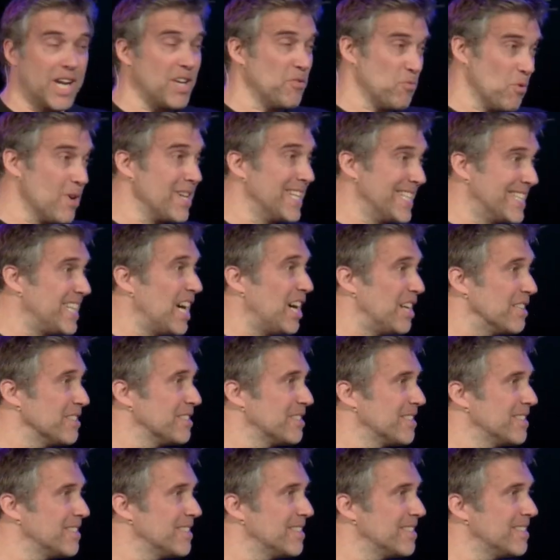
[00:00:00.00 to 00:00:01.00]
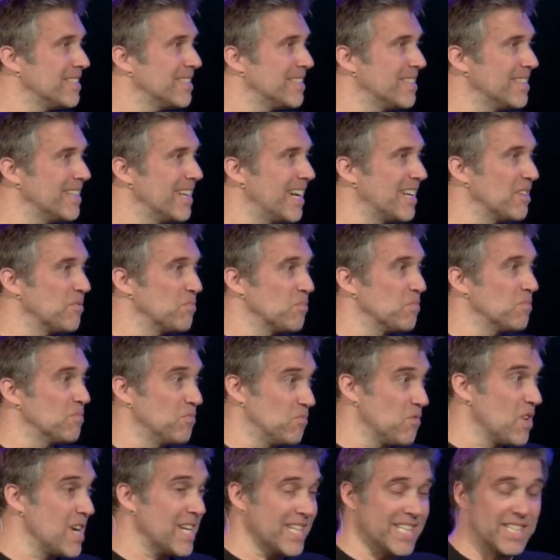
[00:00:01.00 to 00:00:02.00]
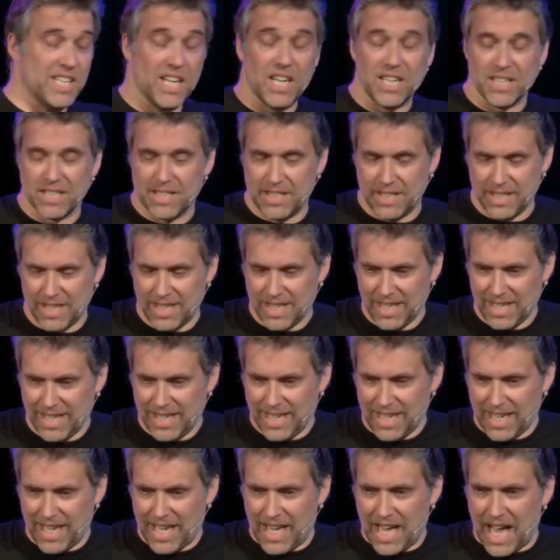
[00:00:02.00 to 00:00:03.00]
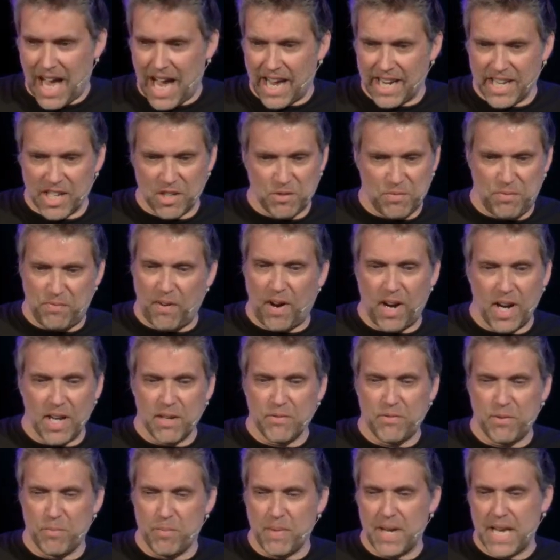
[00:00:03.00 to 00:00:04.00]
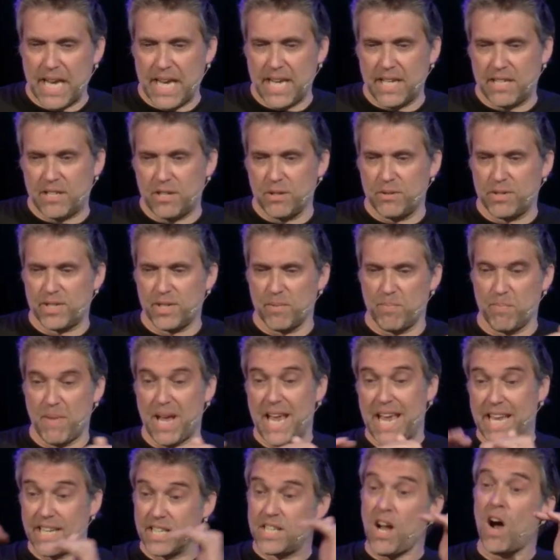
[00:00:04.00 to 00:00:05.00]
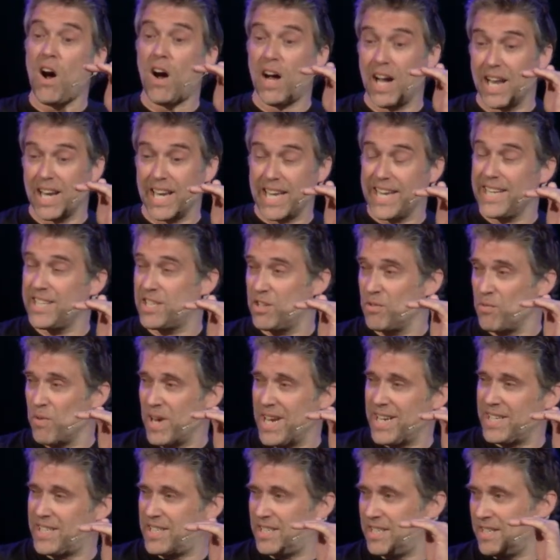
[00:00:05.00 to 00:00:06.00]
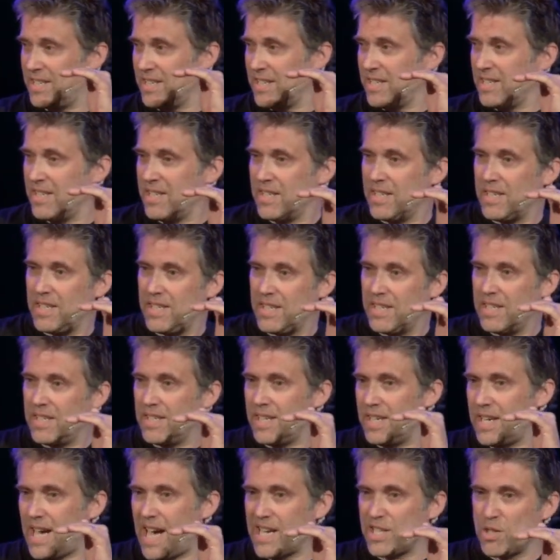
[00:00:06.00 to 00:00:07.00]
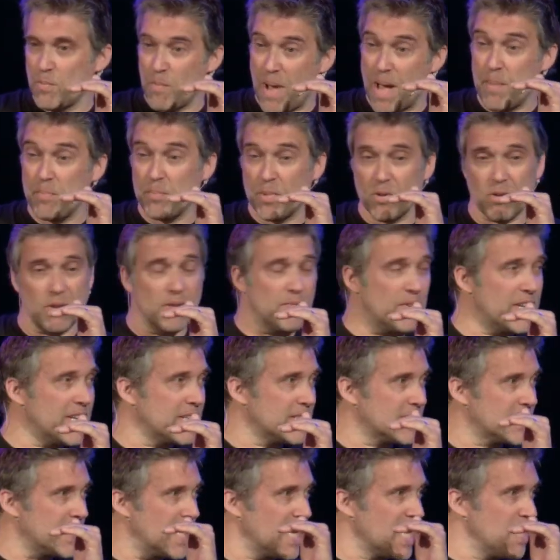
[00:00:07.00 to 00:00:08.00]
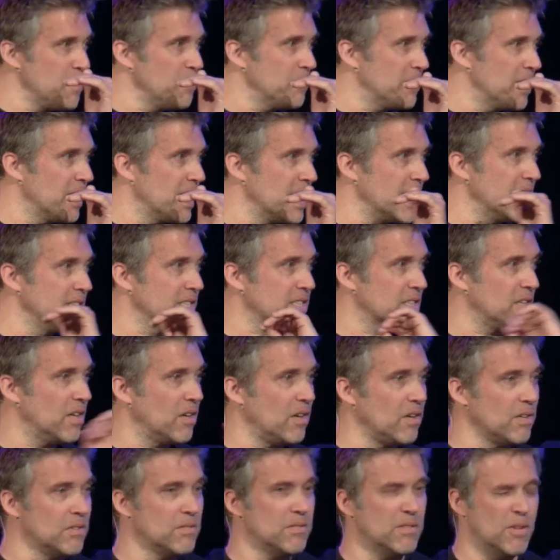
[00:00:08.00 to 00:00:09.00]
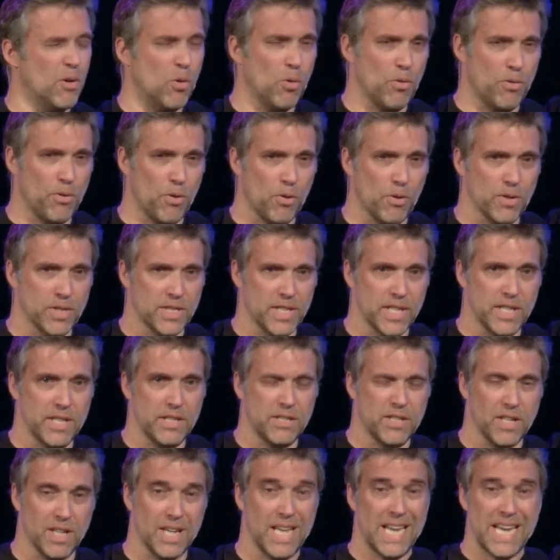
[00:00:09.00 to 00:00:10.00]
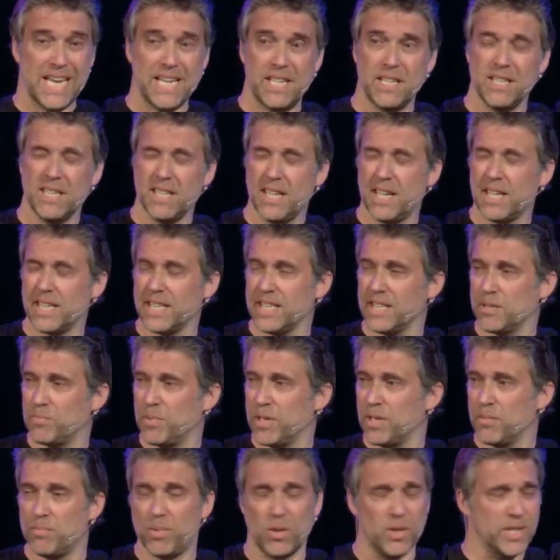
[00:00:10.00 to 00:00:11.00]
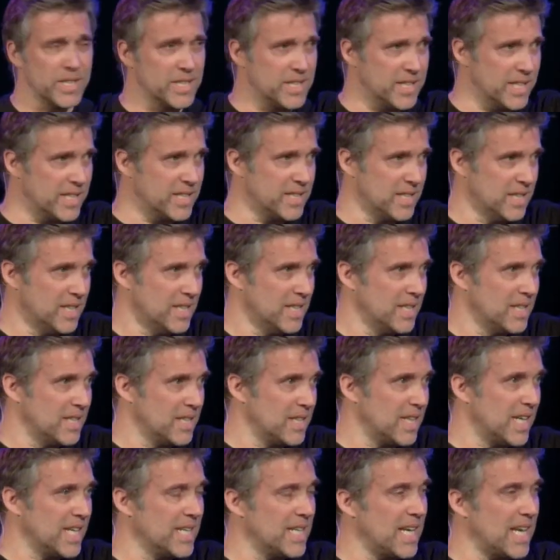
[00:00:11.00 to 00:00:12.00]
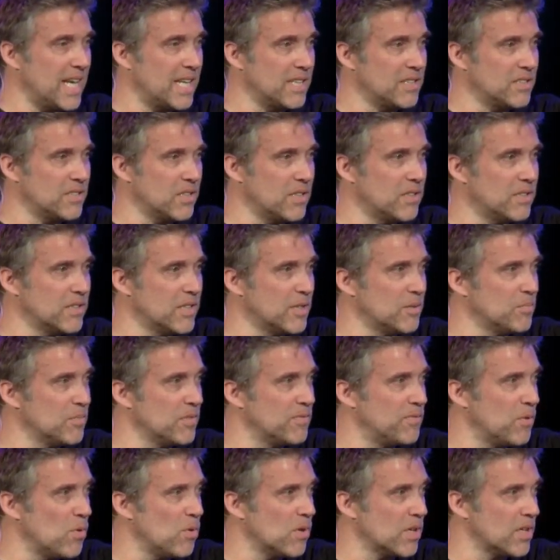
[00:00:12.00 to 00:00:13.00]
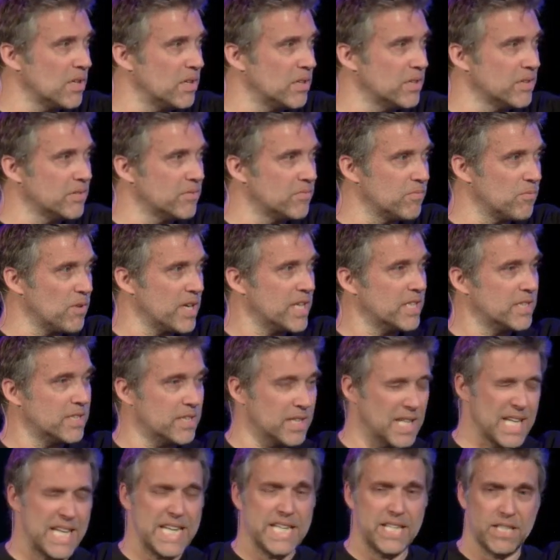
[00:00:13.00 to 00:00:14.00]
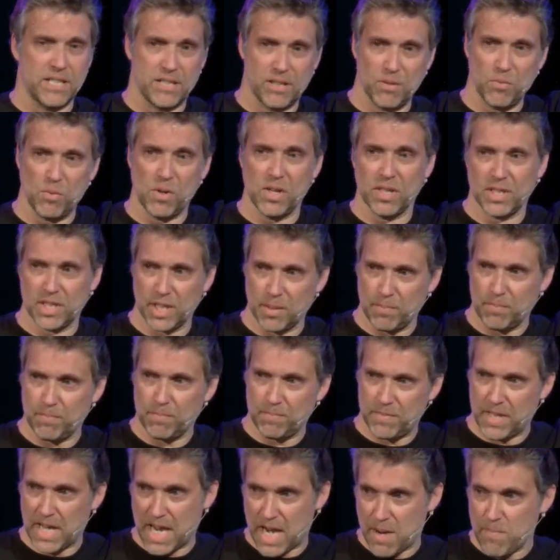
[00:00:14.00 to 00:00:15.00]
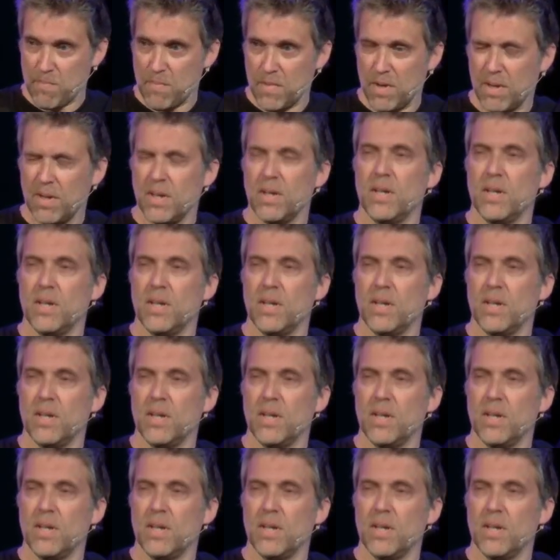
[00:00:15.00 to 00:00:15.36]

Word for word: And it really does. It really does. And it's fine for me to submit entirely to Rich as a member of his team that he's got authority to lead and he's been appointed, laid hands on, and before God, Rich leads the worship team.